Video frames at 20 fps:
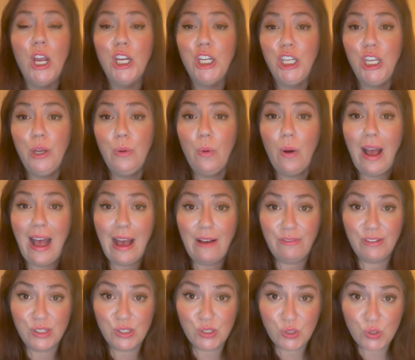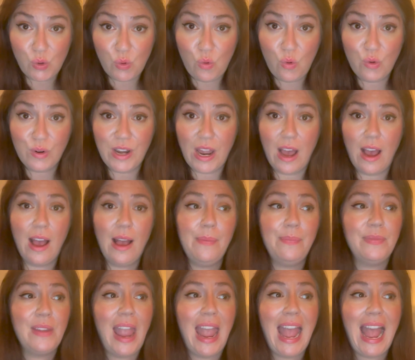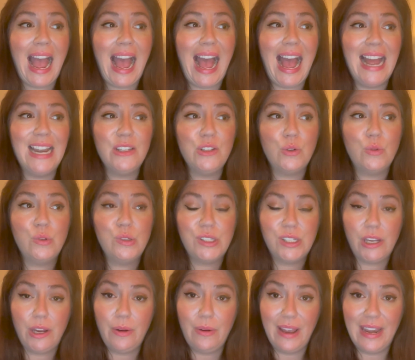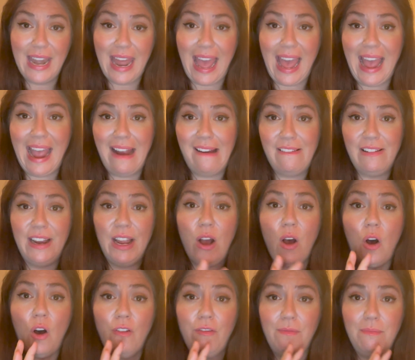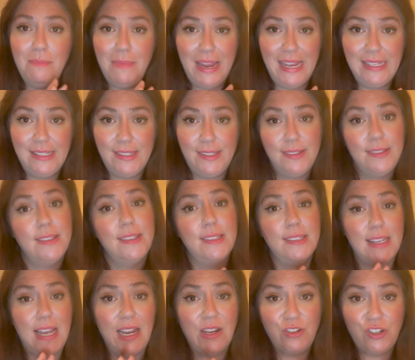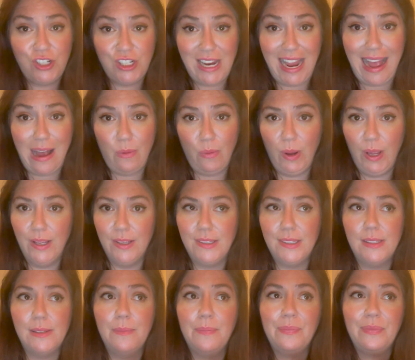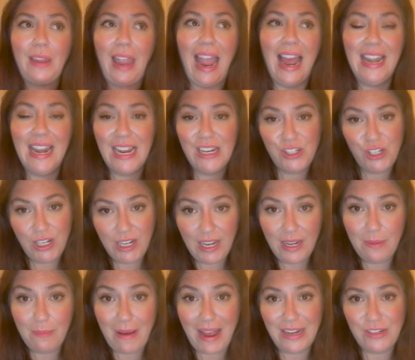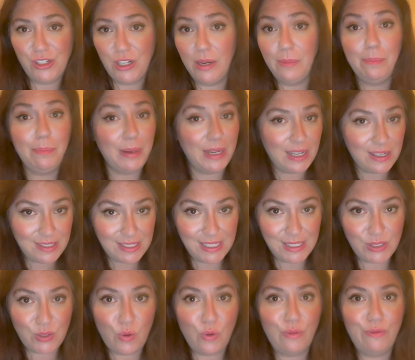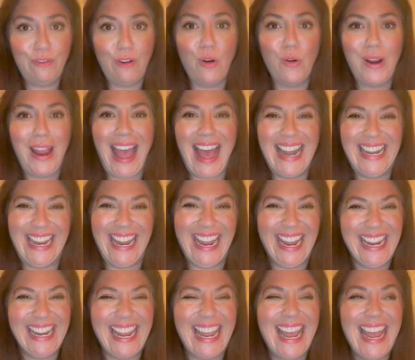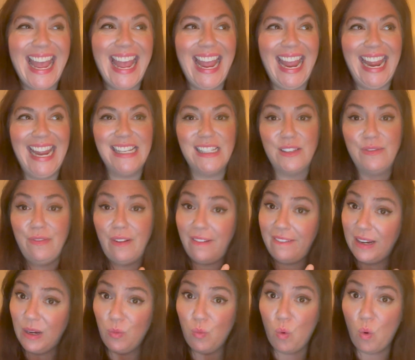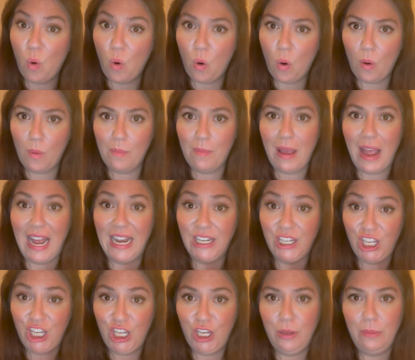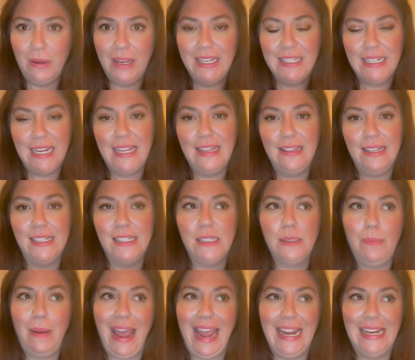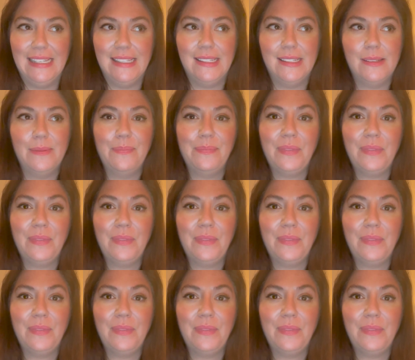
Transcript: you will have a sauna, and also an area of mists and showers. And as you can imagine, because it's called volcanic, it's very warm and humid in this space.